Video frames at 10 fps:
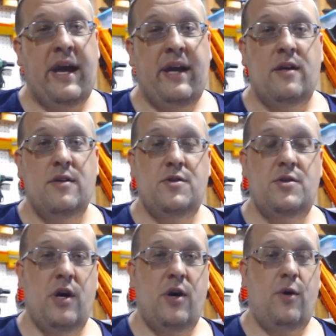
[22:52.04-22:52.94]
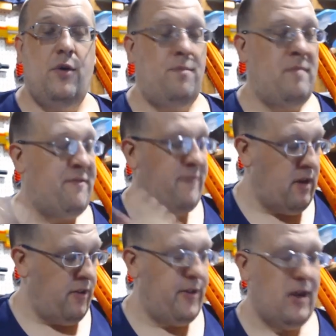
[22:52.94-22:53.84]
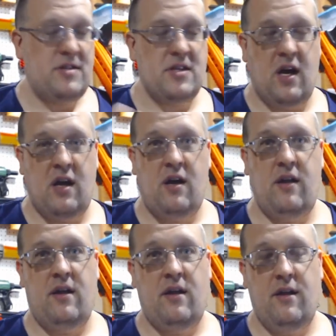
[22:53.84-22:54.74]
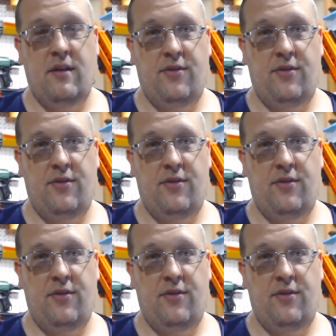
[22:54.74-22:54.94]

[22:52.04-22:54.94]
Okay, so my final thoughts on